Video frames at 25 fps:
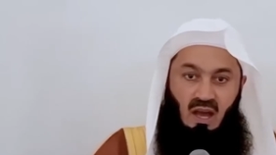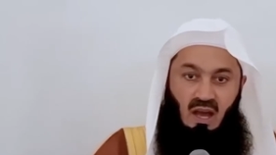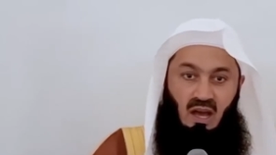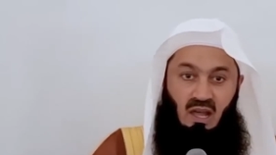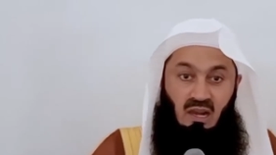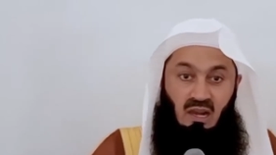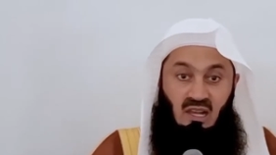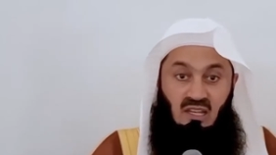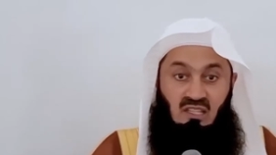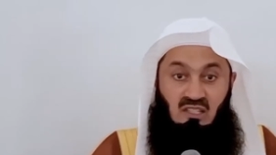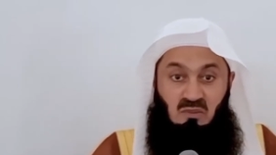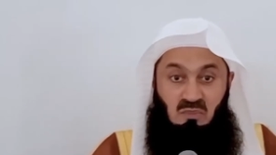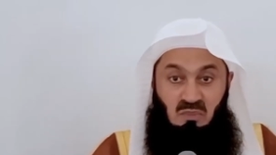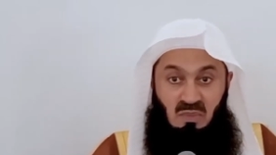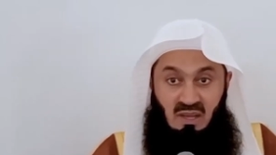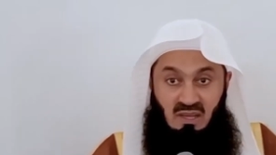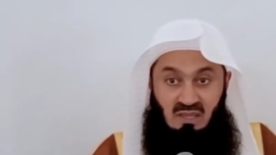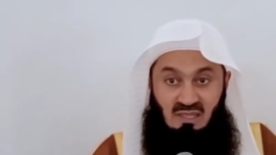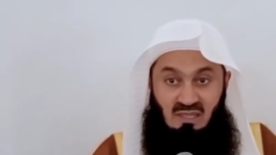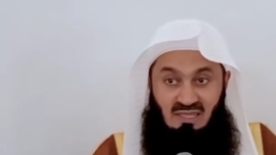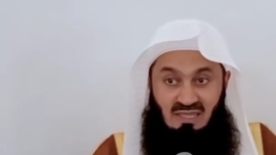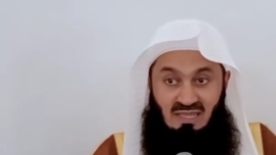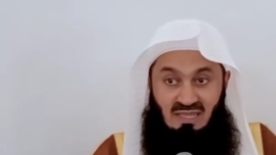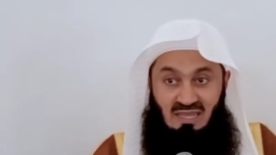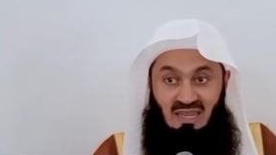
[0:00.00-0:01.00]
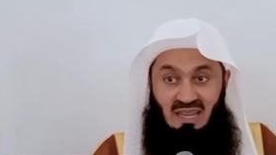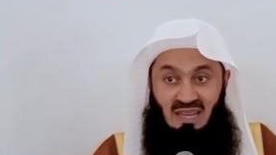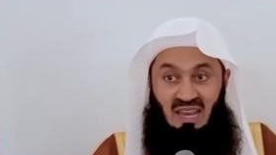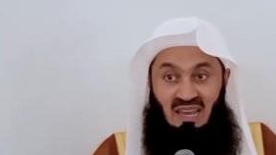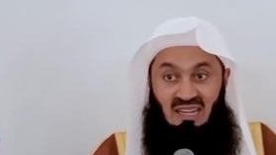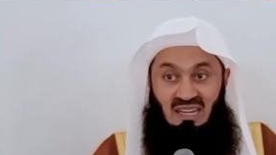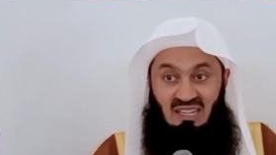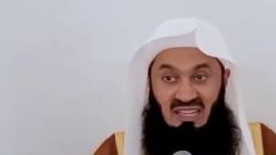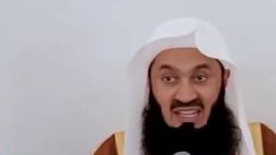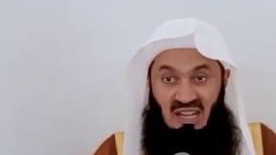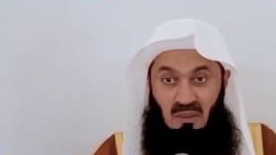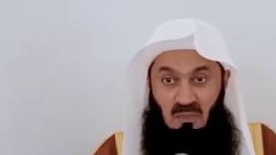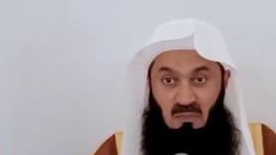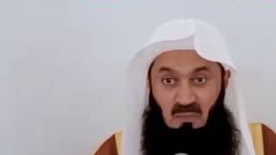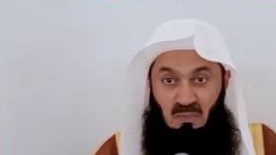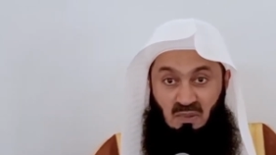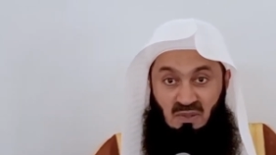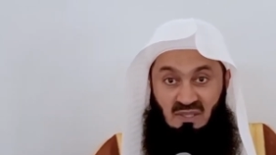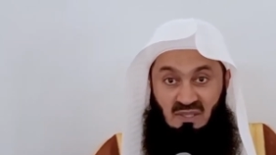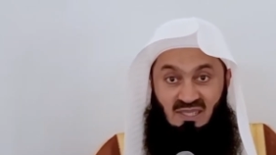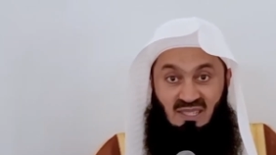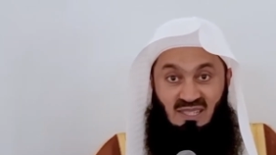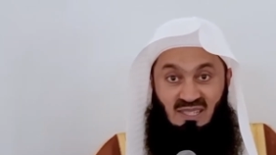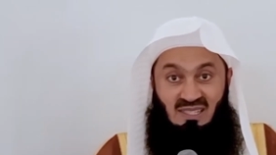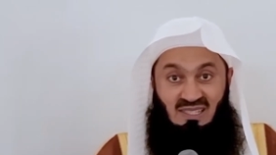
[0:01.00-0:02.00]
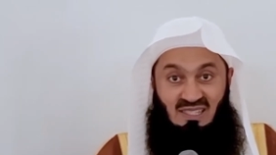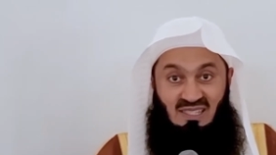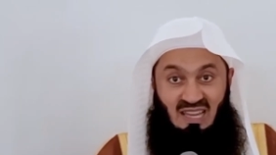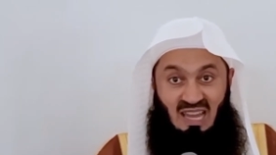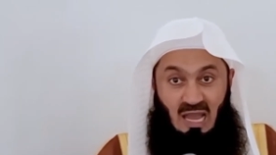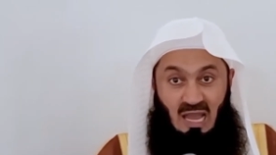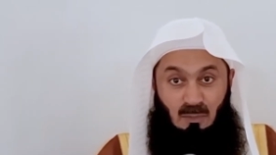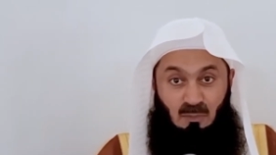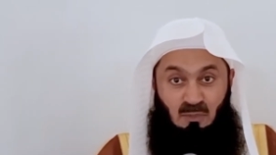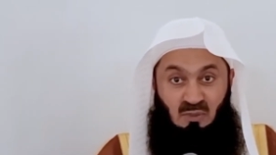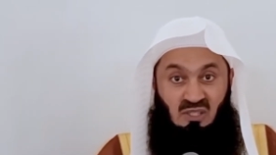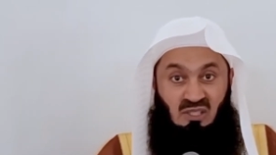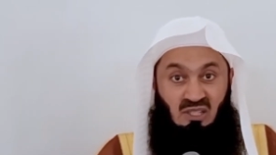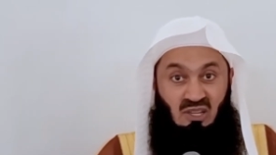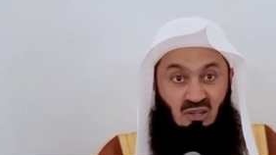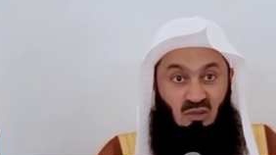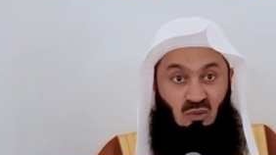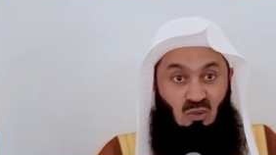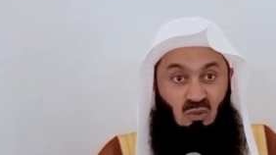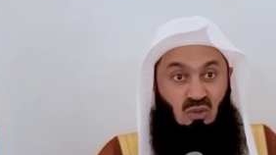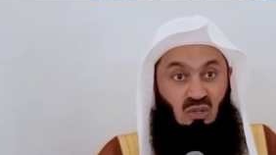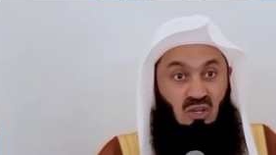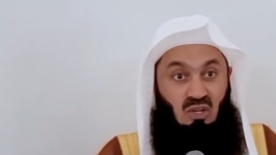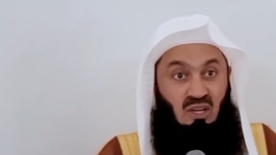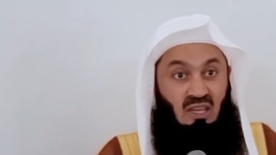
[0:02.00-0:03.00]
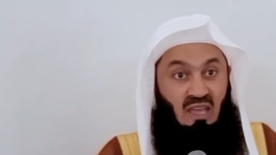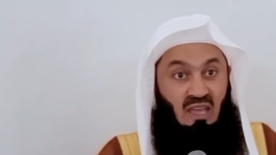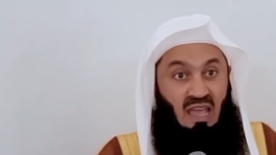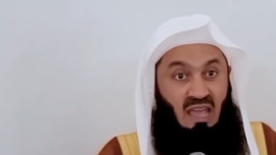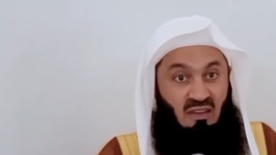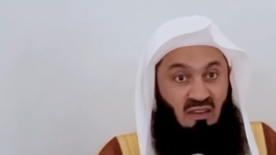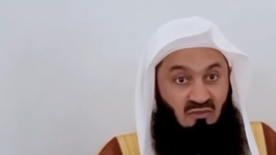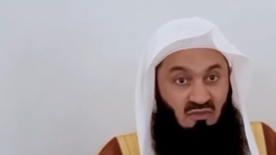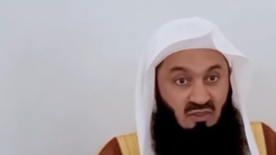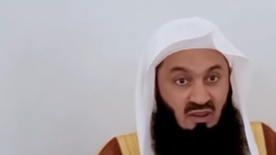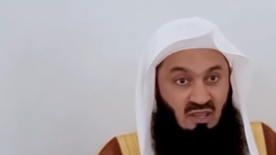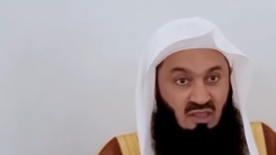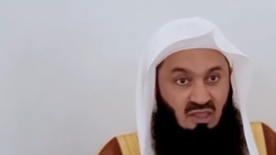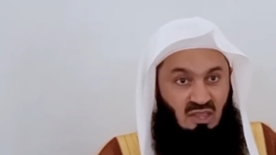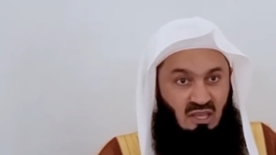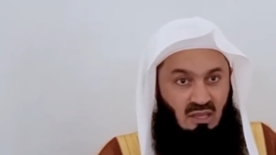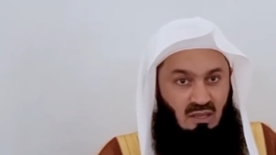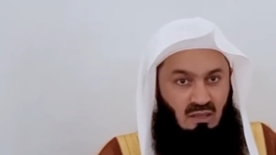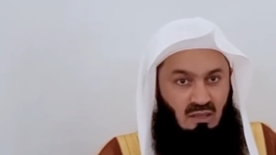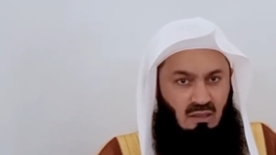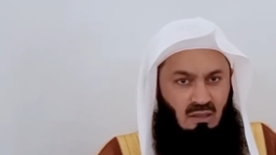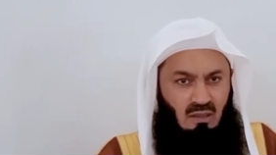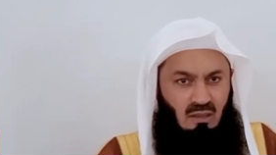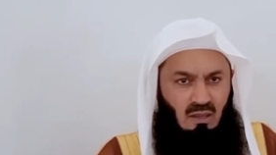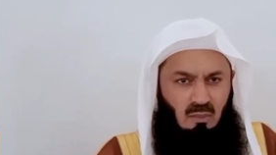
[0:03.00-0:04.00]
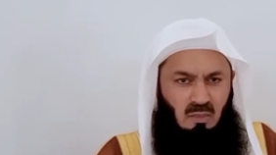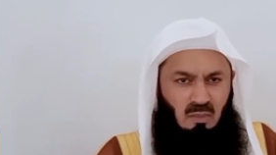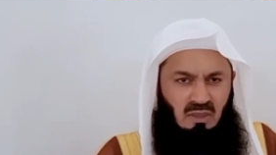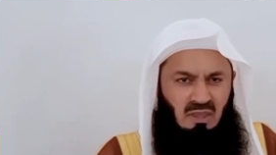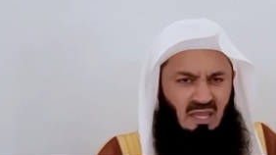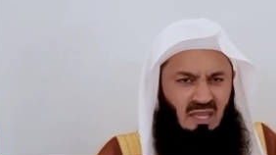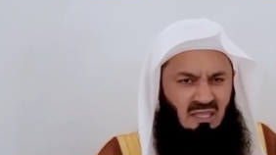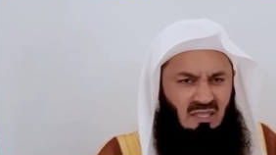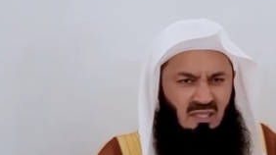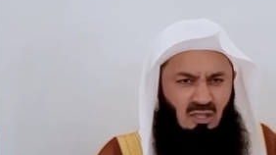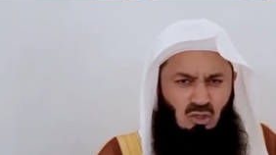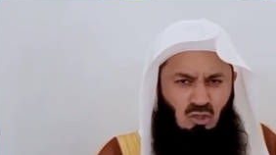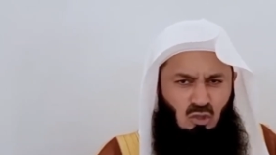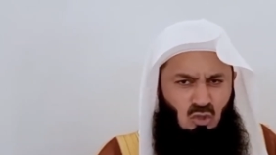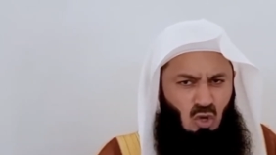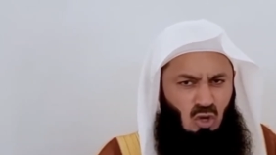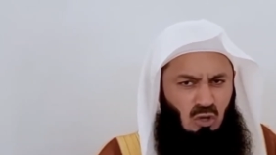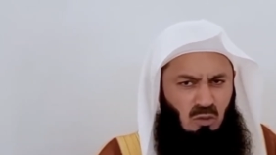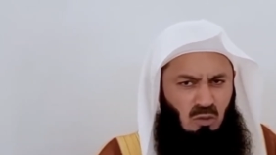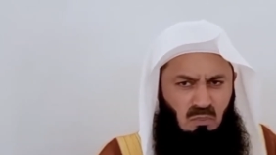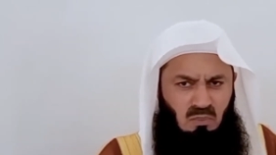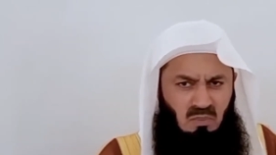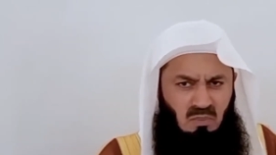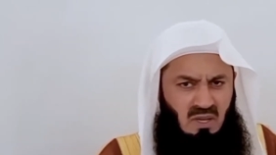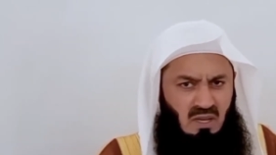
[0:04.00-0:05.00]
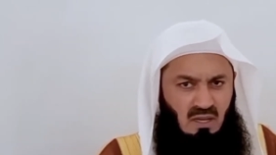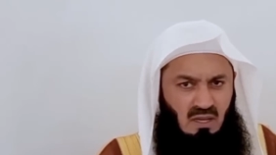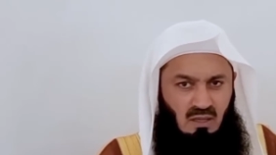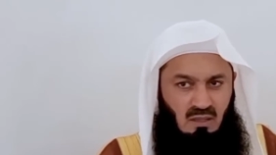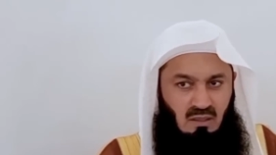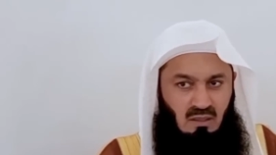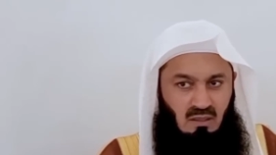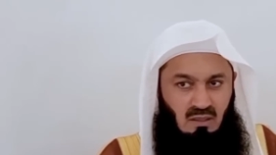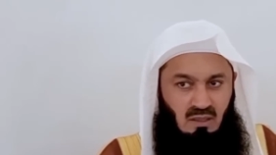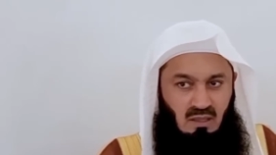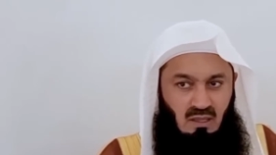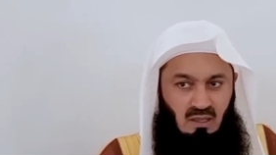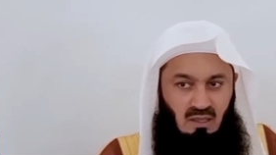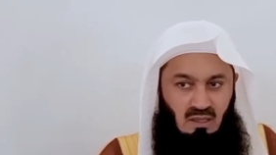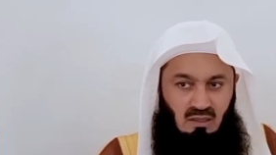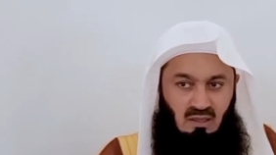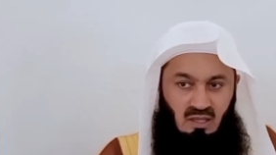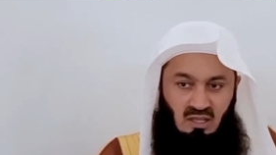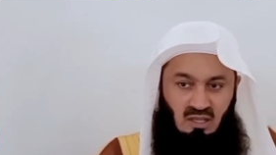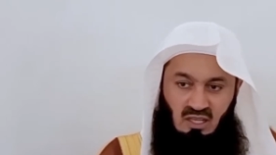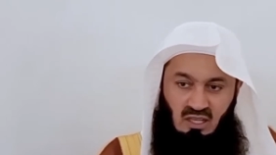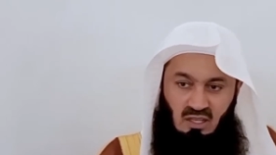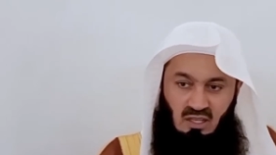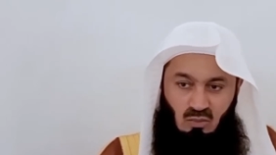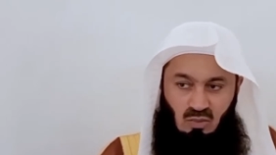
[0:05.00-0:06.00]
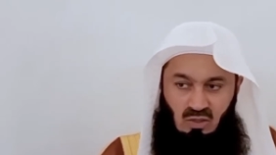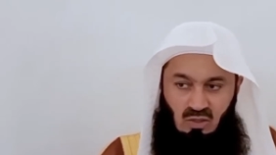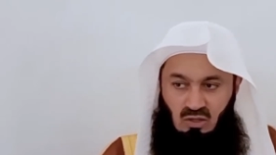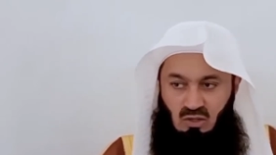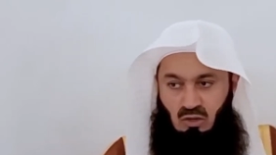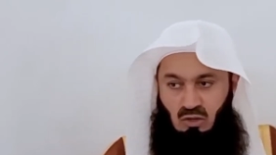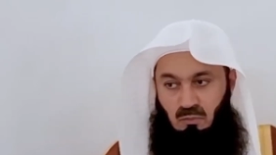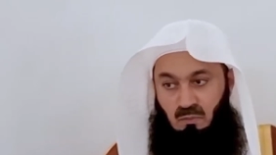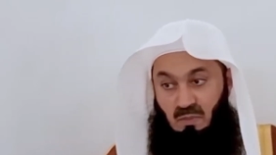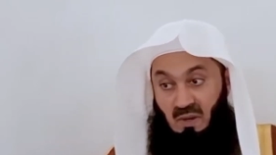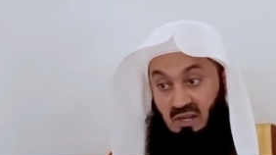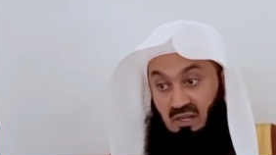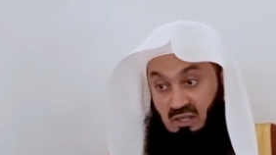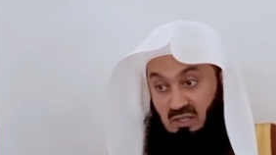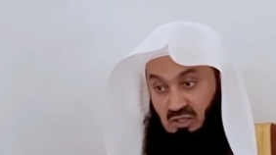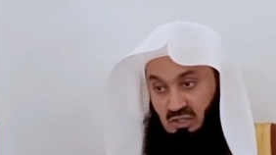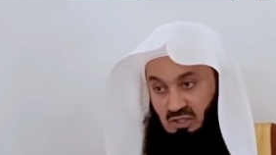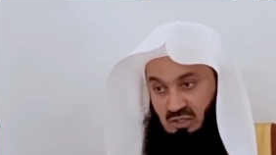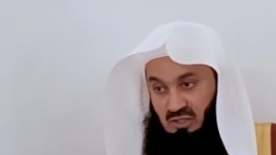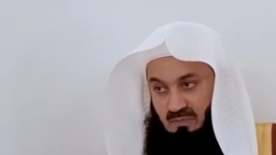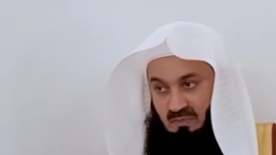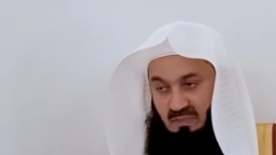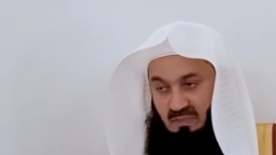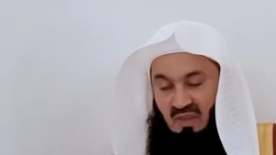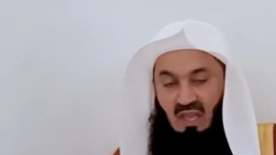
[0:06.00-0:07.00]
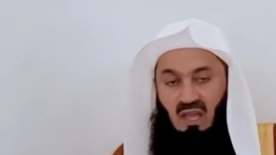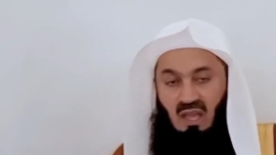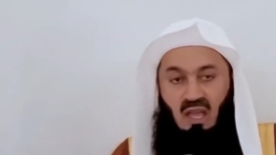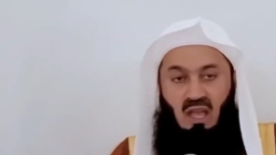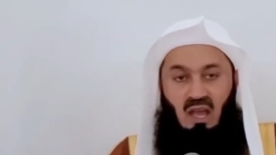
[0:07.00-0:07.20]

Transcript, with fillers: Allah's mercy encompasses absolutely everything, but that does not mean that He will not punish.